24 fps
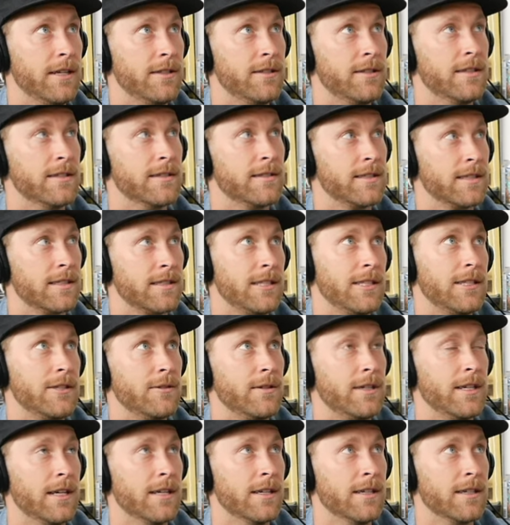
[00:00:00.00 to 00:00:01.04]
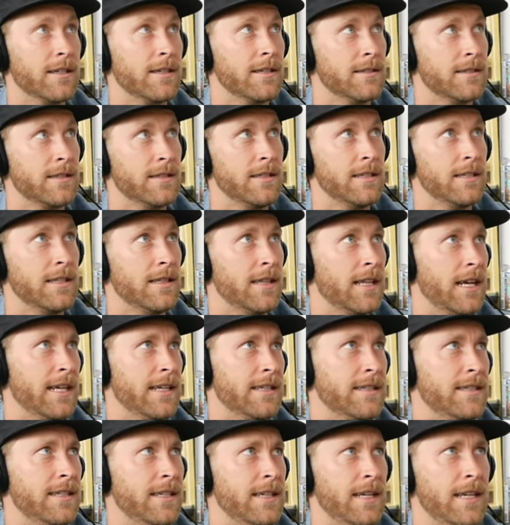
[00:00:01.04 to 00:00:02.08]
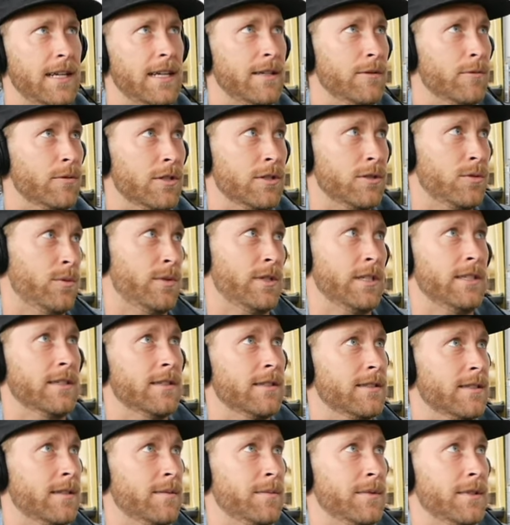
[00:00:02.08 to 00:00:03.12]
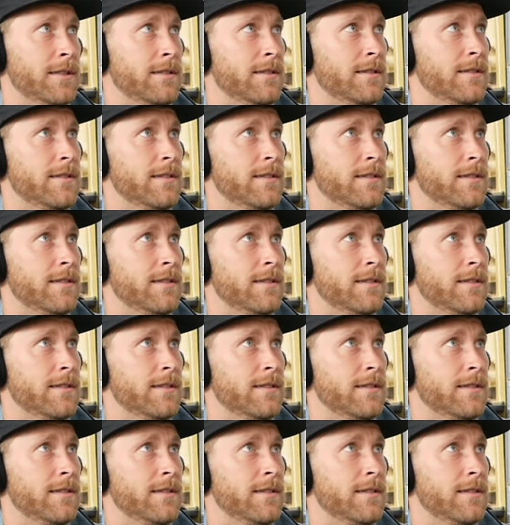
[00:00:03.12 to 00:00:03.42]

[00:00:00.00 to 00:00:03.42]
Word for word: to the sixty-three hundred because it did like ten eighty, one twenty or something.